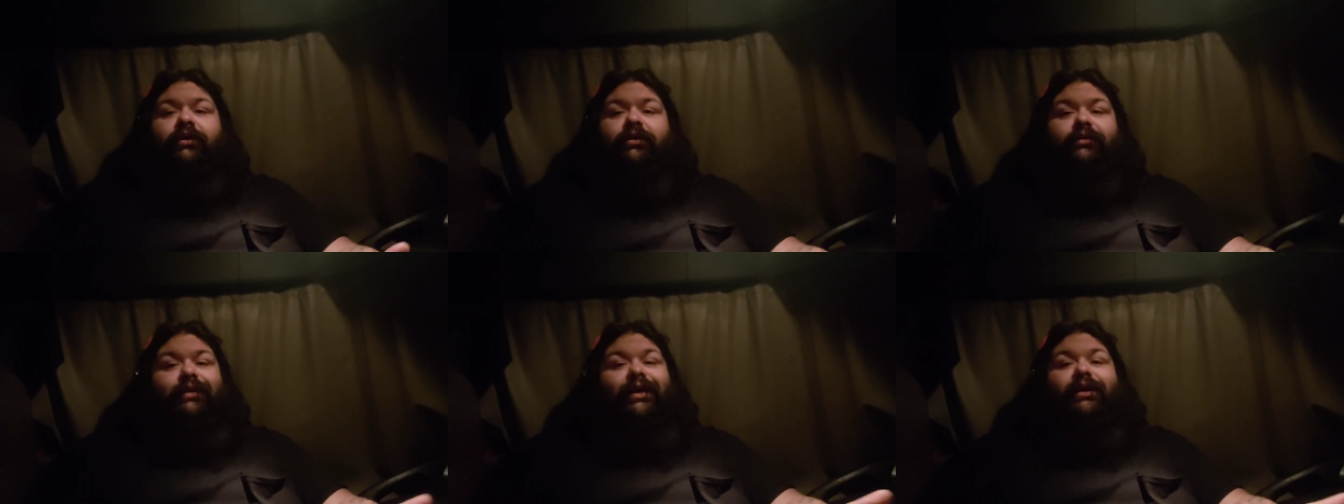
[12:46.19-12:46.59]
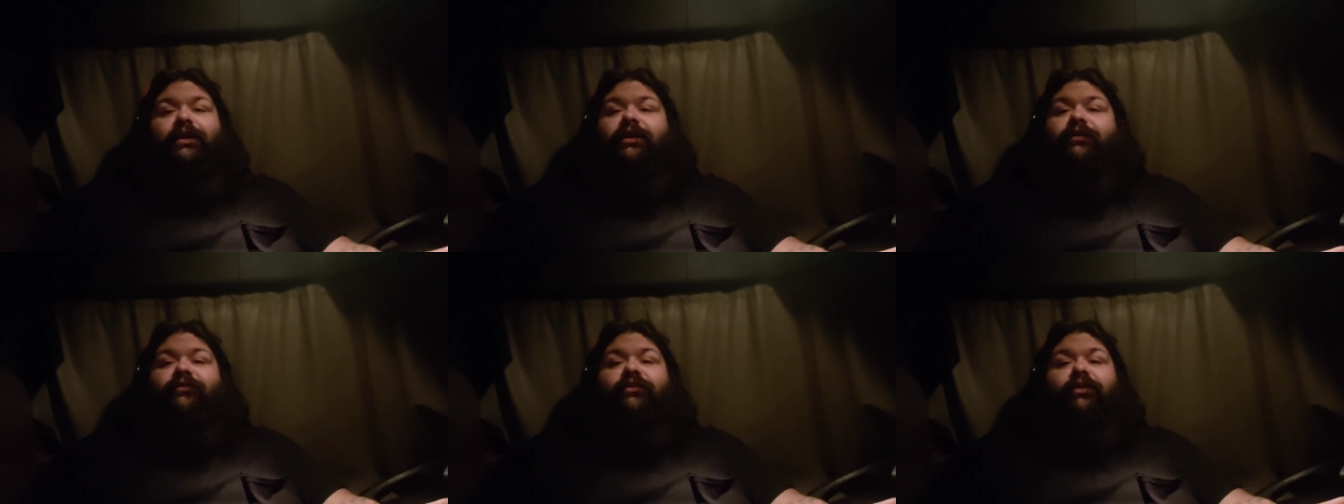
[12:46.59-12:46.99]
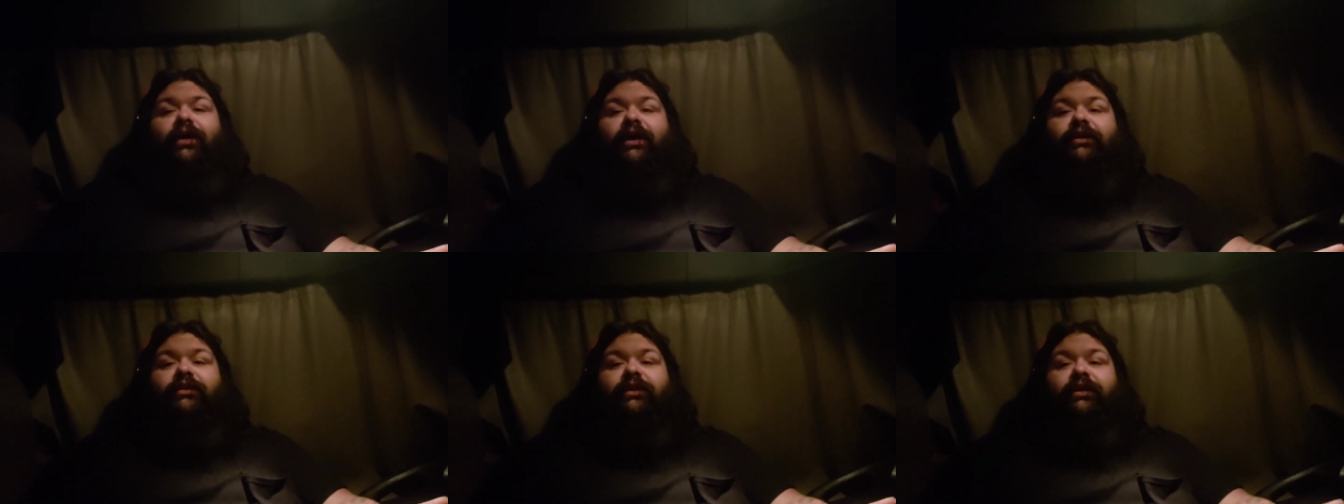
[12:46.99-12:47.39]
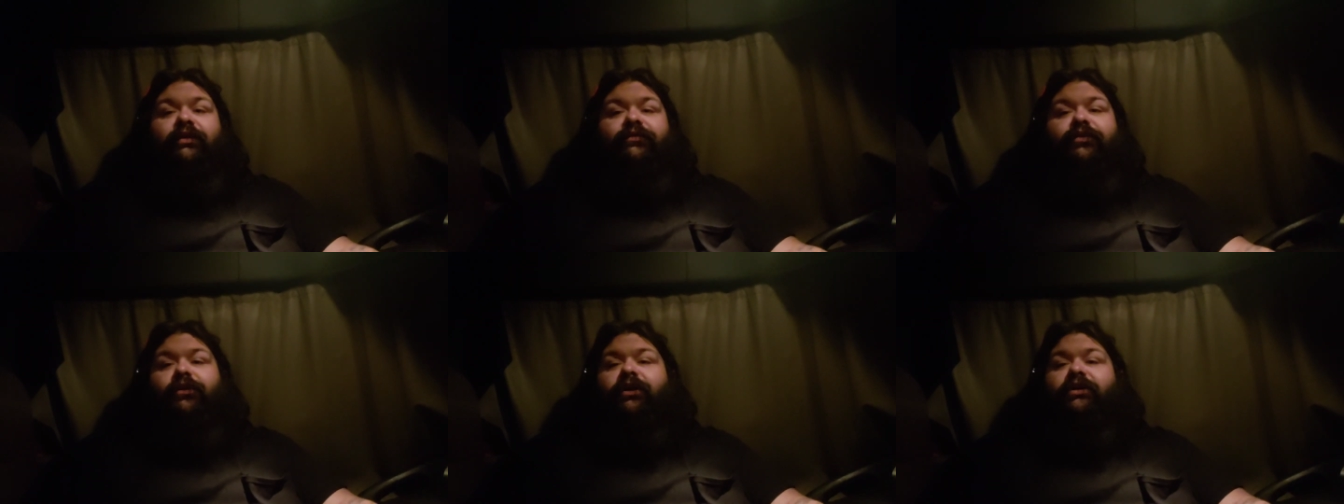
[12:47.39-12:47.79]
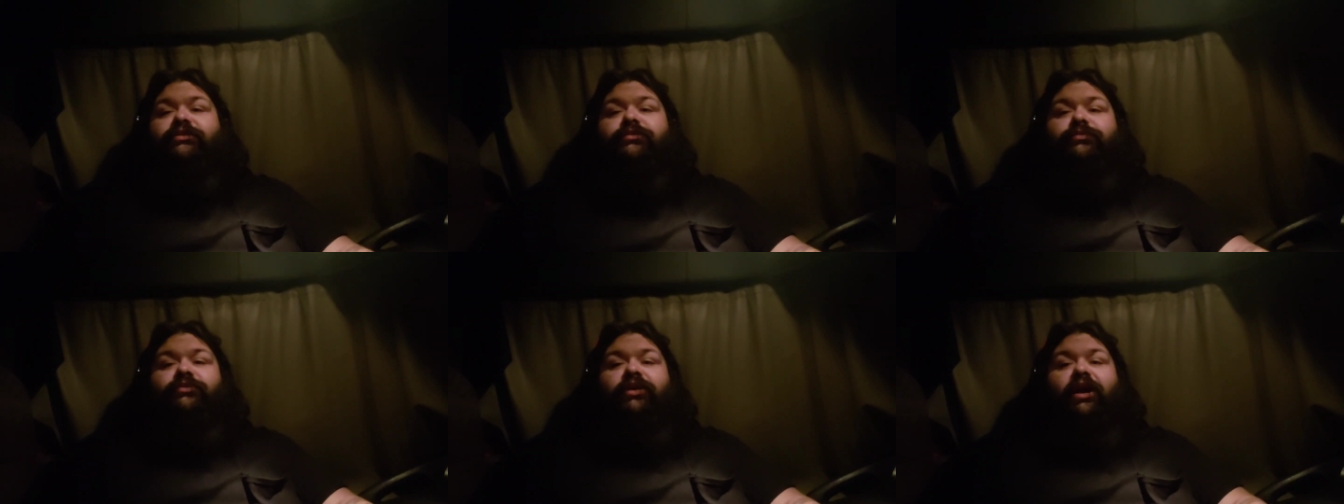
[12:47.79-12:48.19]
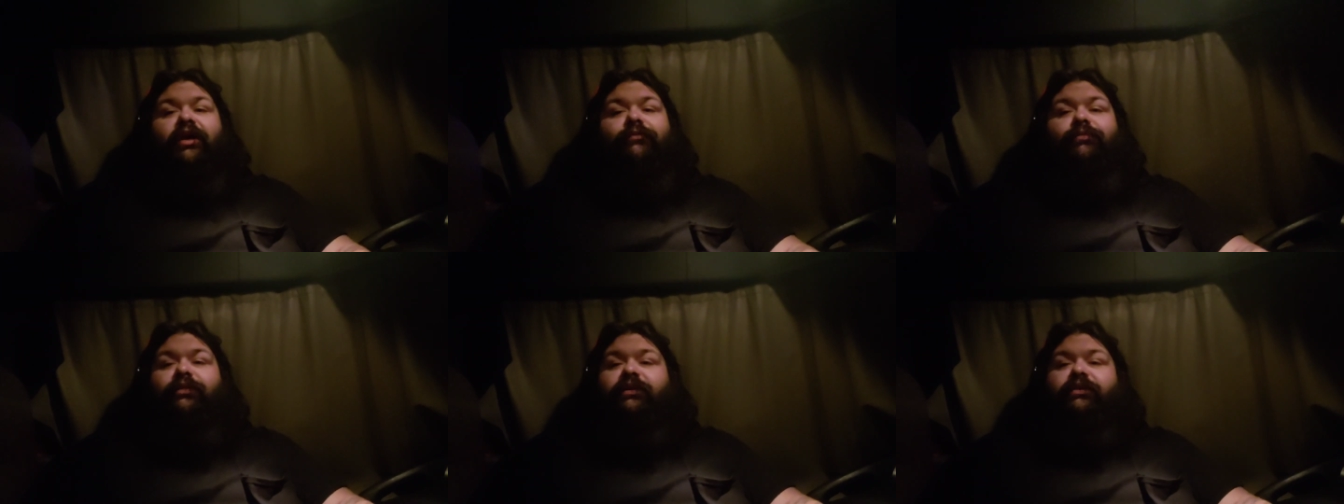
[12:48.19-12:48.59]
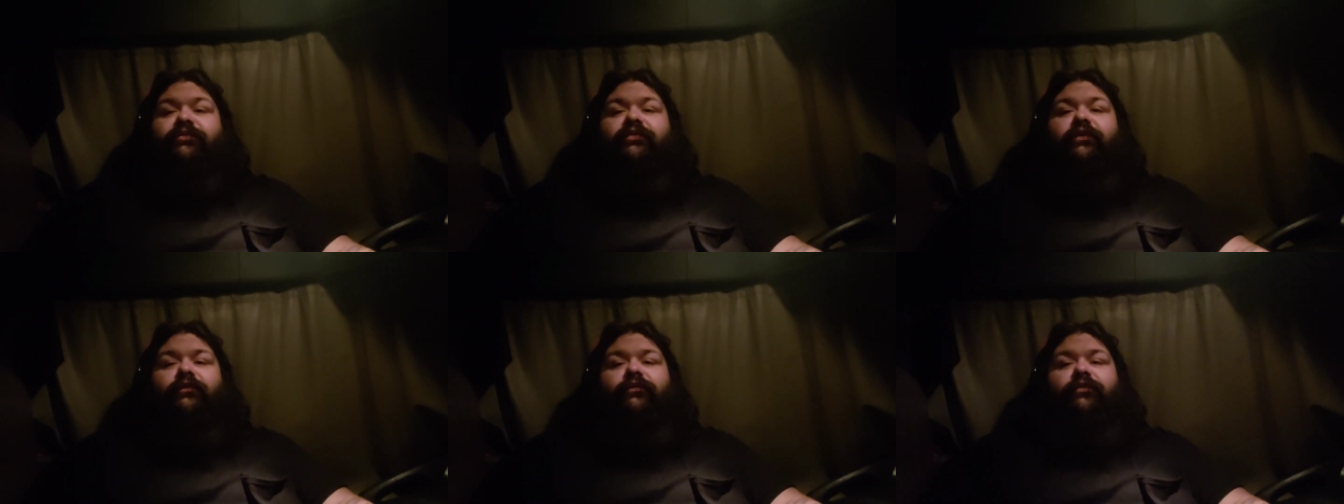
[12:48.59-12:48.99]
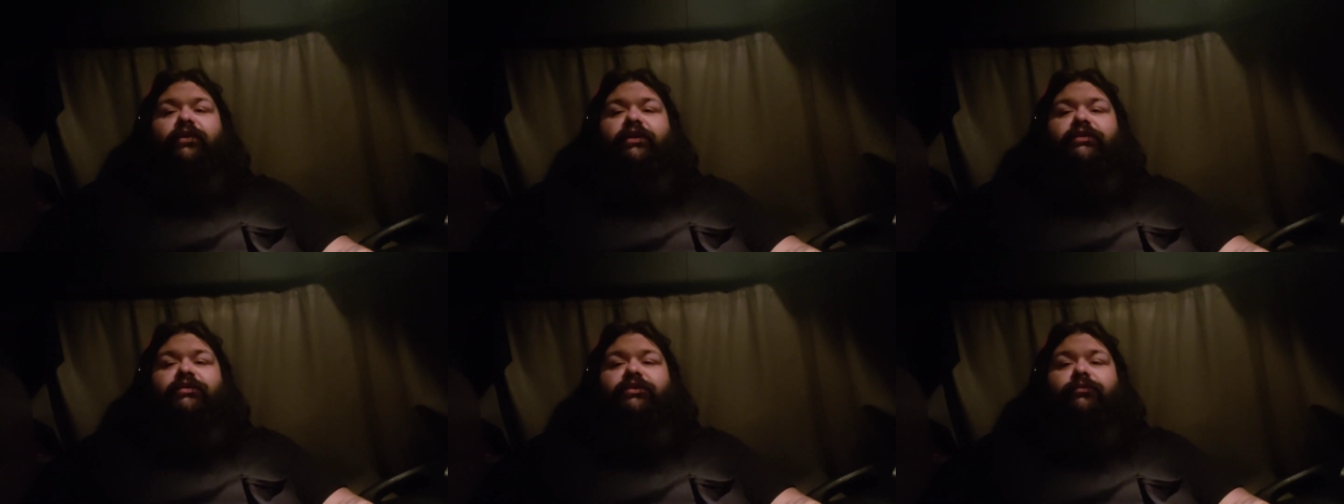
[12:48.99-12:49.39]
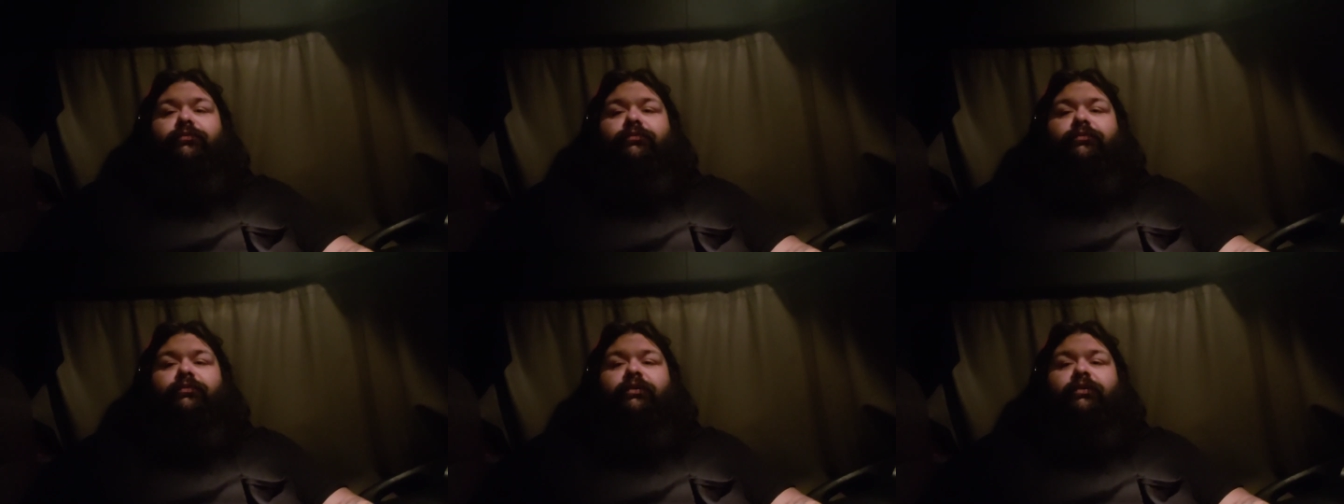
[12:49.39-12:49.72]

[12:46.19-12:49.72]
Like it if you liked it. If you're not subscribed, please feel free to.